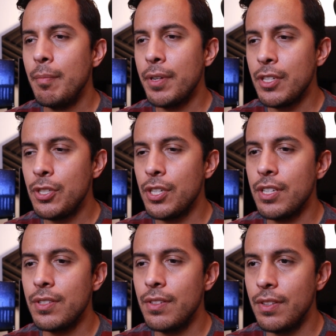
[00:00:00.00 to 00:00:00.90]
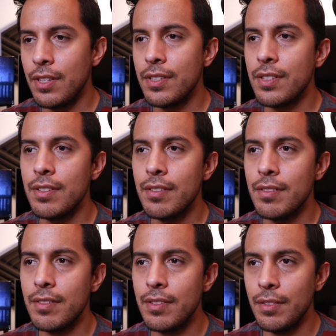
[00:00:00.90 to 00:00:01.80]
but it just doesn't
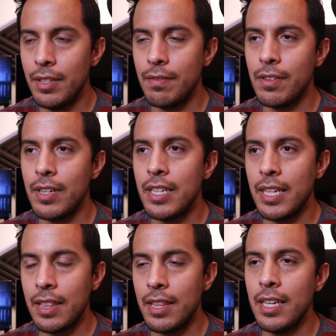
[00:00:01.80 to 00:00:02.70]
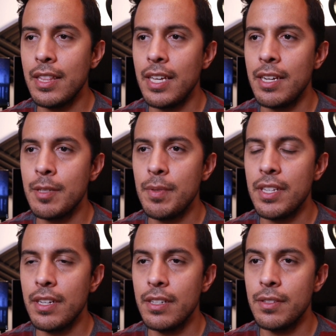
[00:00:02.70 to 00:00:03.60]
deliver. And I think that is
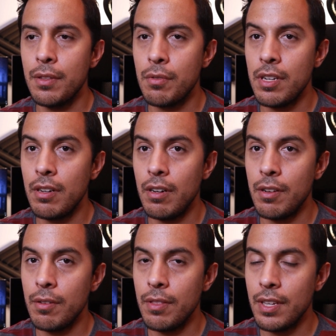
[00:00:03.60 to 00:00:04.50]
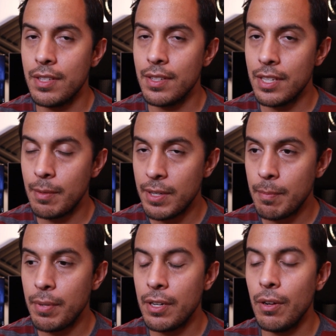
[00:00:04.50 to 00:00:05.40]
because the 3D audio thing is a
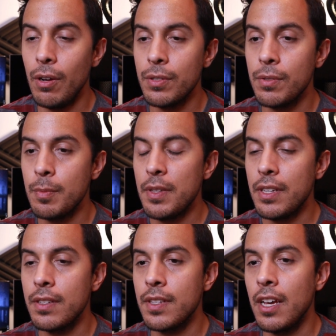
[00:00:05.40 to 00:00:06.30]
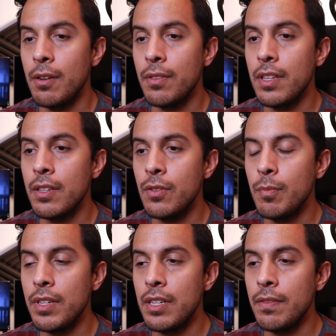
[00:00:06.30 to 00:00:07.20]
gimmick, but it also is because I don't think
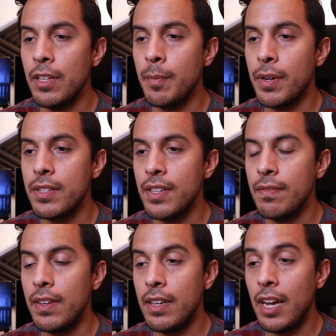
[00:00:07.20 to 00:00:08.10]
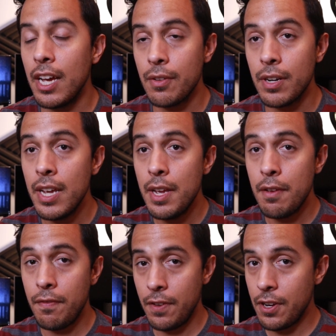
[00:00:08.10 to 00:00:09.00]
too many developers have either
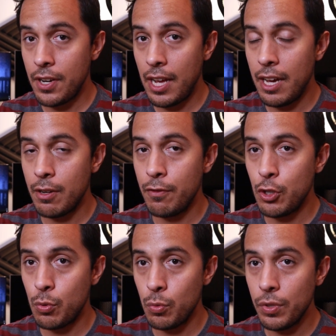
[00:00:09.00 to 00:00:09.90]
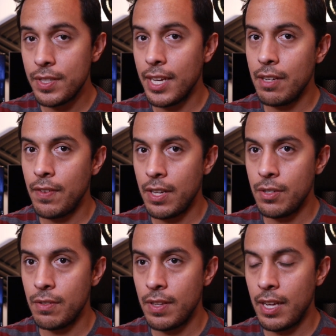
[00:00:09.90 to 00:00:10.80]
figured out how to truly take
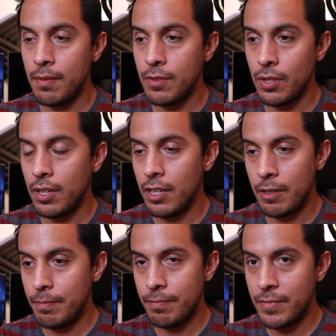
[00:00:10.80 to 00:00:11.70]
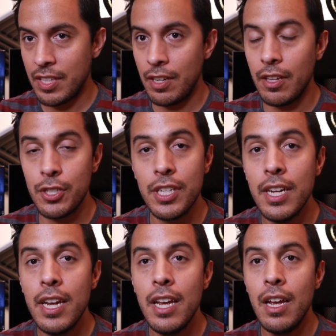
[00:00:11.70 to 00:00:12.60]
advantage of that technology,
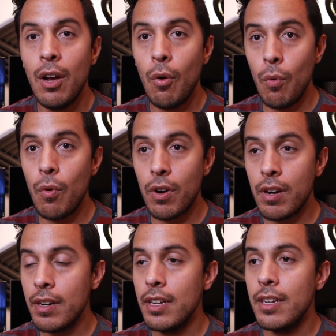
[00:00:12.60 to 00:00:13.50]
or